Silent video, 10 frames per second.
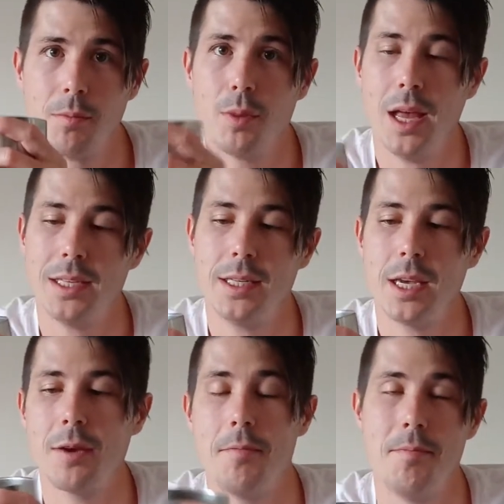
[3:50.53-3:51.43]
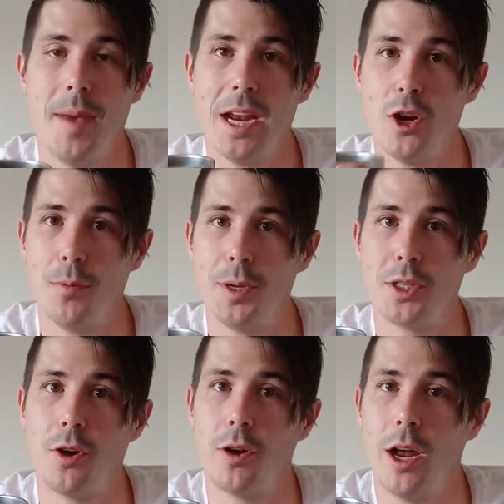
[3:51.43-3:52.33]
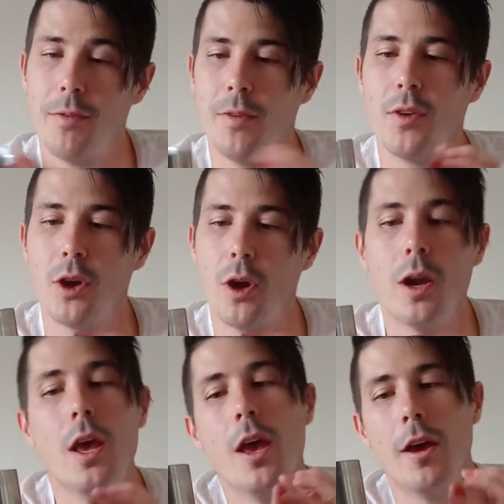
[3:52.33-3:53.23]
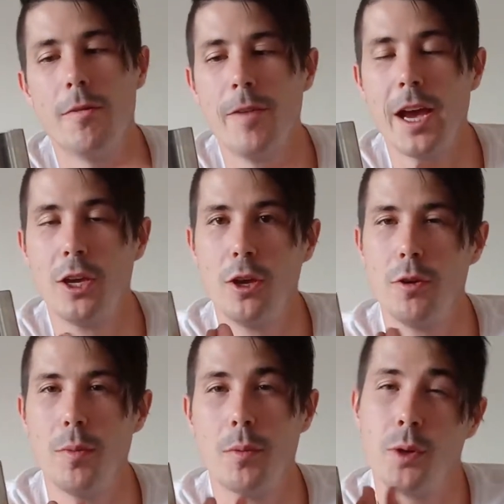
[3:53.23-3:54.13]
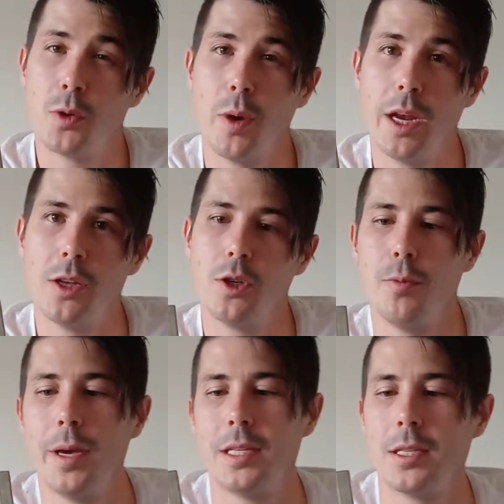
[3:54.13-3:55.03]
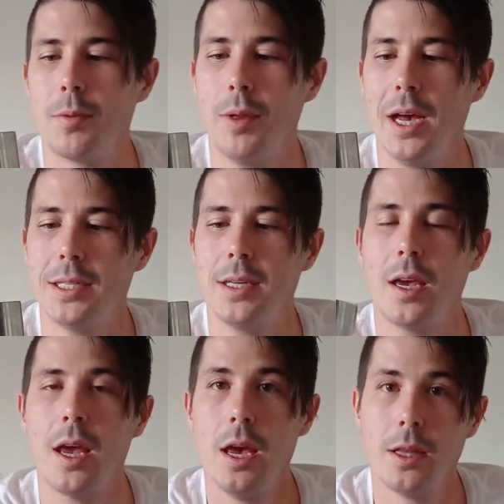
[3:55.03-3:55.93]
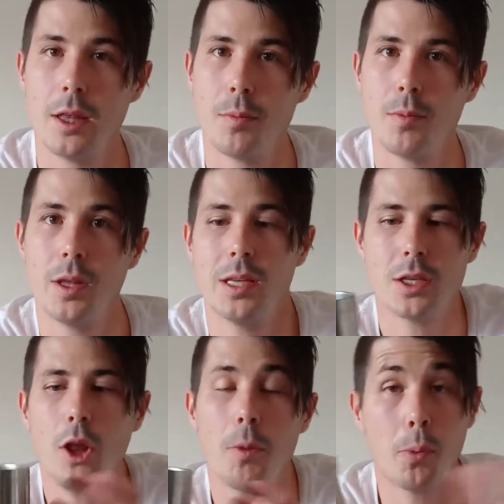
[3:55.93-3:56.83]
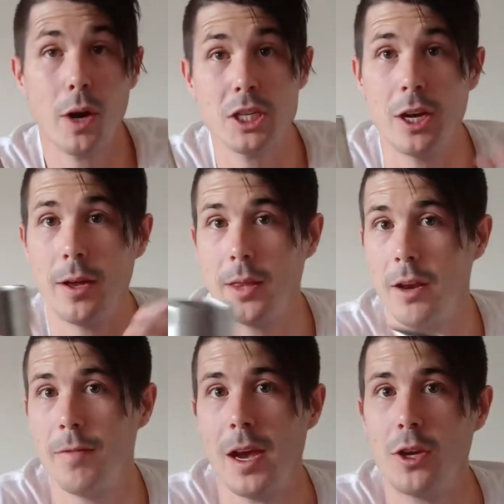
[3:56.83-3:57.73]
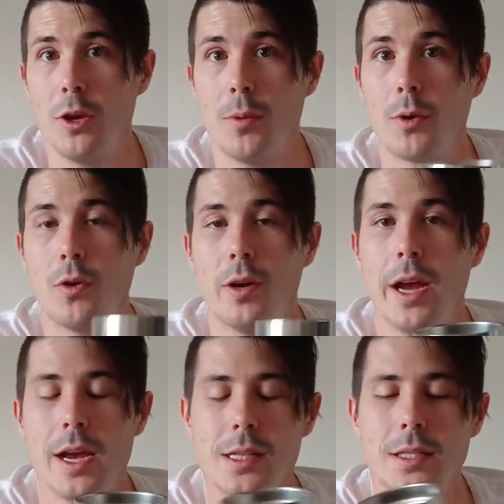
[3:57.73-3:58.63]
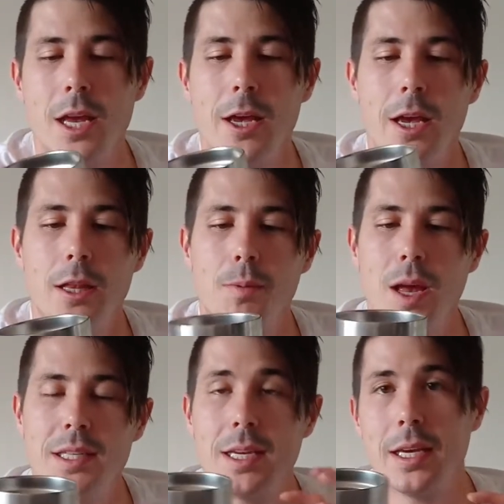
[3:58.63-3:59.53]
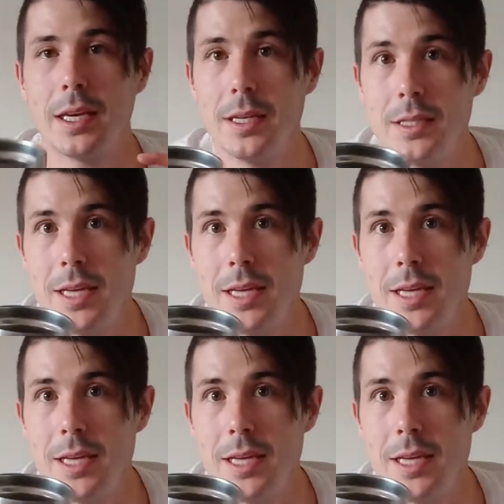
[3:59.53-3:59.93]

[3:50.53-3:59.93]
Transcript: Plastic may not be strong enough. If you got a vacuum between two pieces of plastic, then there's a lot of pressure that a vacuum creates, and the plastic can